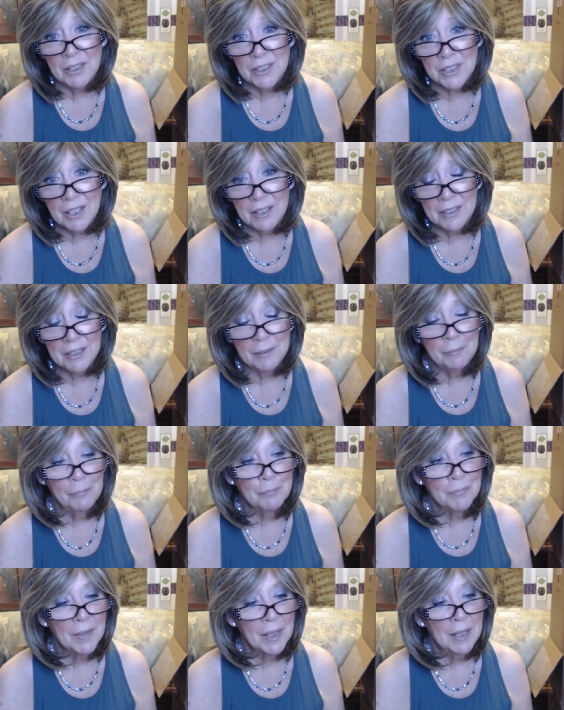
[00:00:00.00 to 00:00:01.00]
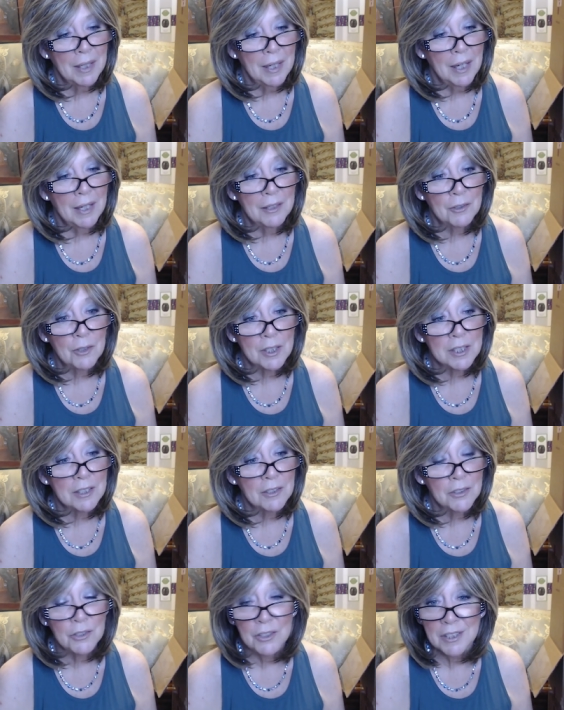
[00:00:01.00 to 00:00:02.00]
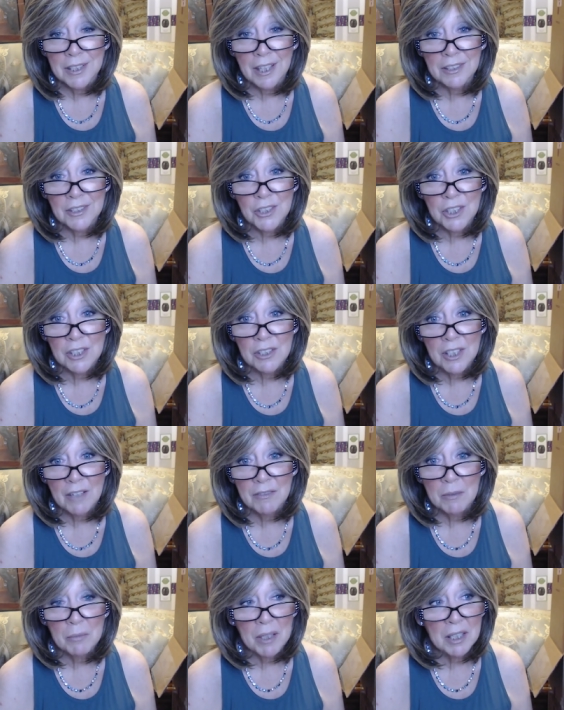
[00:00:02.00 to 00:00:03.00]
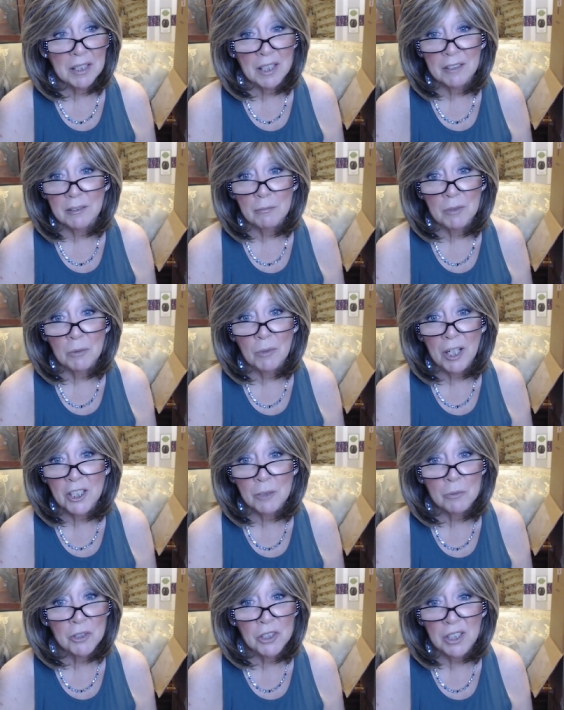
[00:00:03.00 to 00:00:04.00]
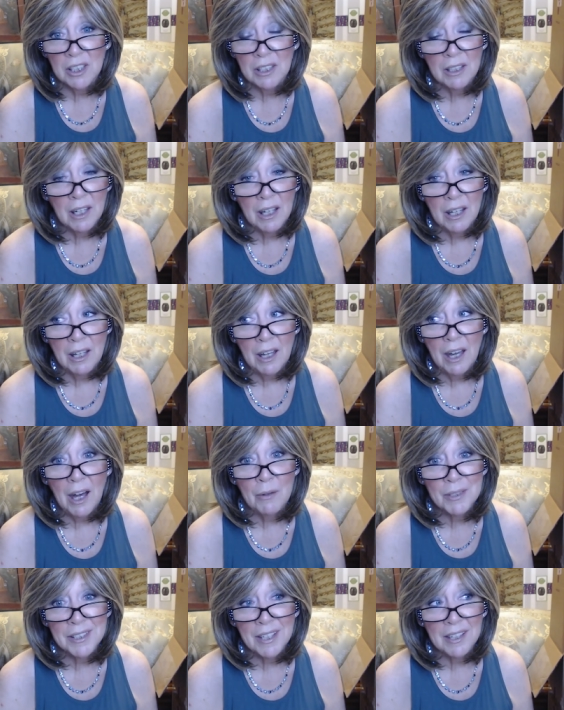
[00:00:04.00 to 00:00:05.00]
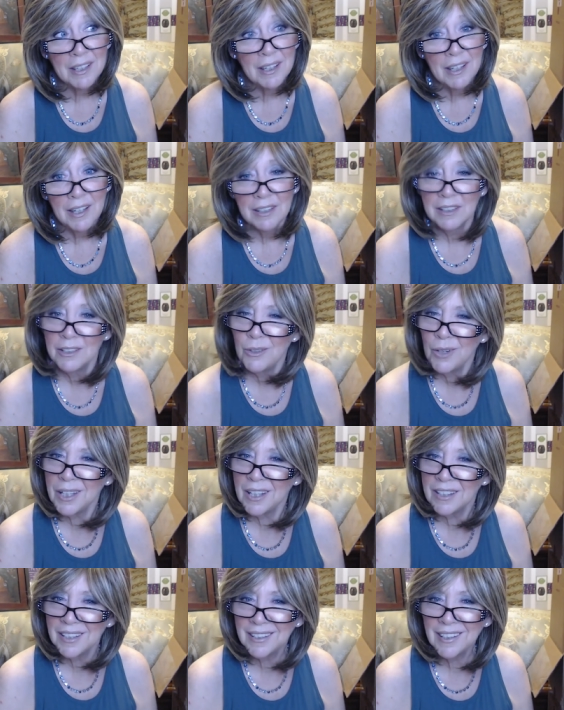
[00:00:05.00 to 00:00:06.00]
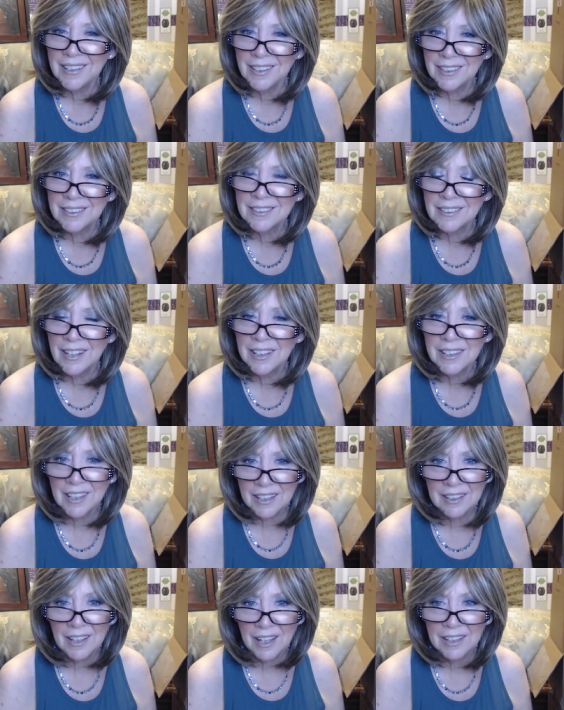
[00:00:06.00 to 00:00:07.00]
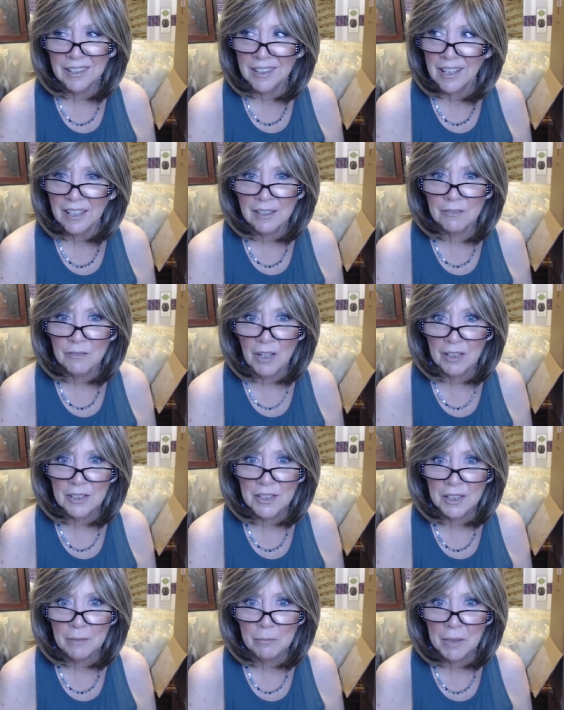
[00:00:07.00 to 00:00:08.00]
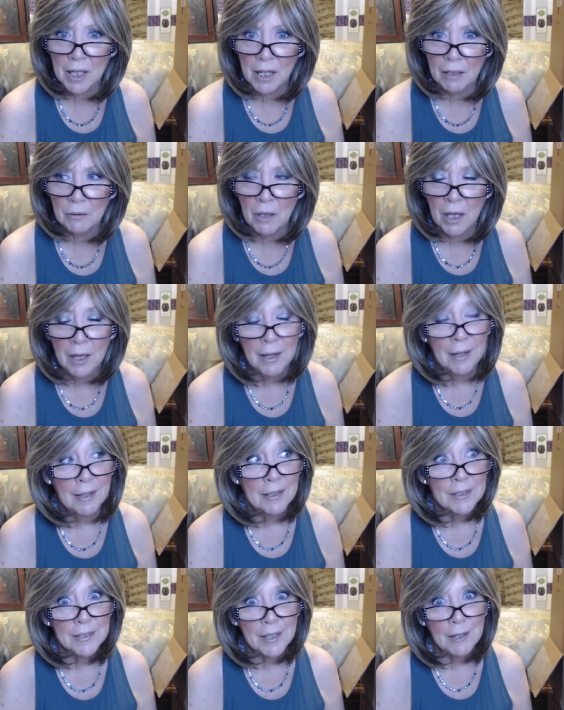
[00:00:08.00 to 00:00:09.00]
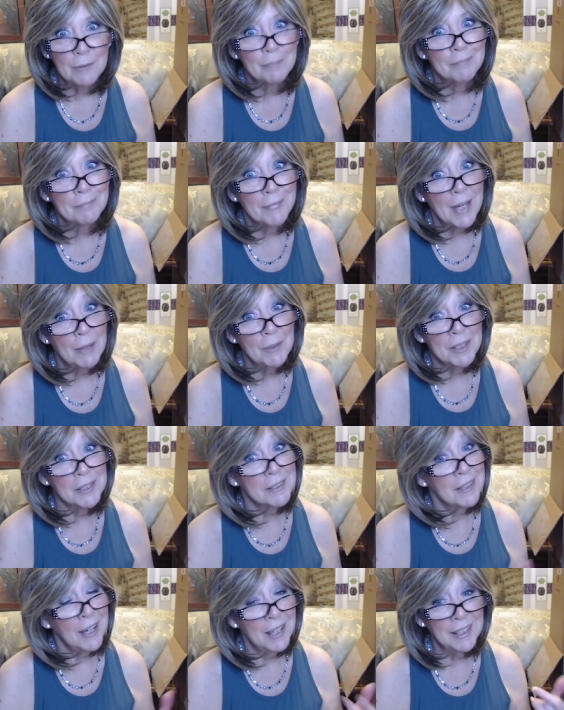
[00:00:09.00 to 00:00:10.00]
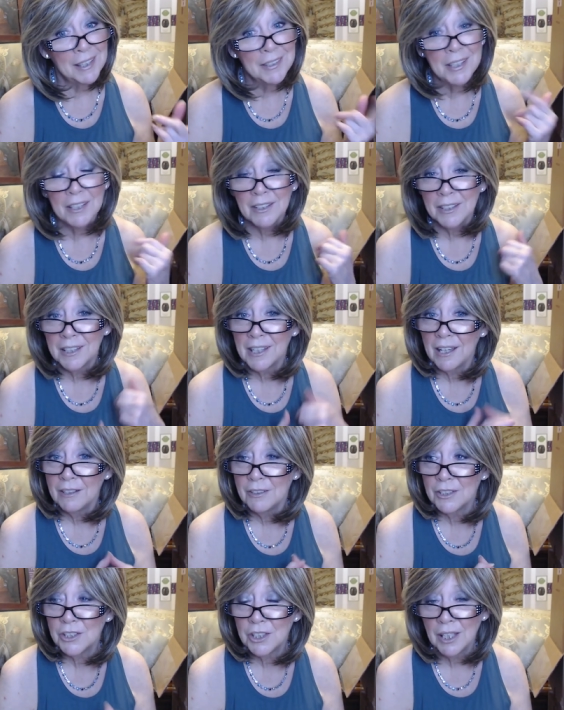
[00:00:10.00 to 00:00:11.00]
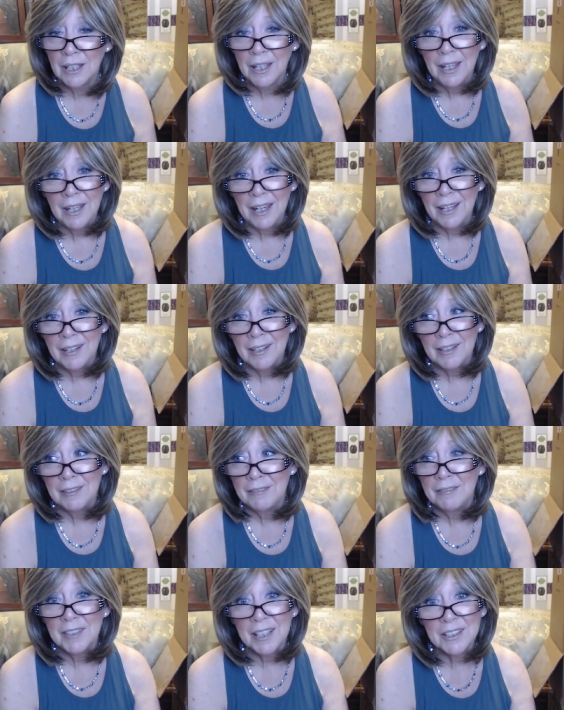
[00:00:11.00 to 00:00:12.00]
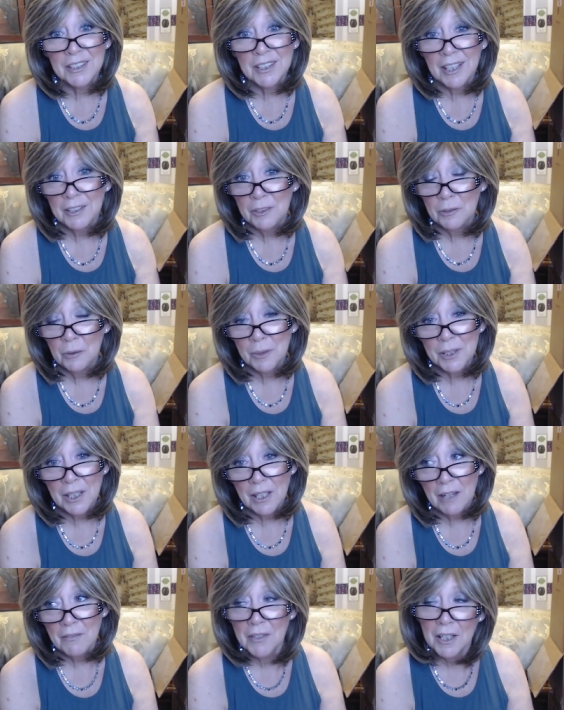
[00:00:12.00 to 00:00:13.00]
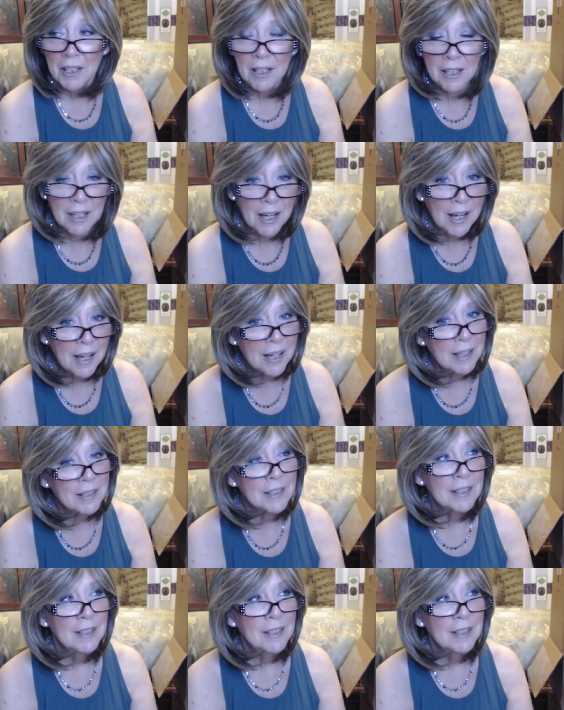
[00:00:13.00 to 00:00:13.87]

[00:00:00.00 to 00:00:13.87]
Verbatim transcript: started. And of course, as soon as I got the sheets off the bed, got them in the washing machine, I was like, you know, I, I think I can, I, th I think I can fall asleep now. So I went, I laid down on the couch, and next thing I knew, it was 11 o'clock.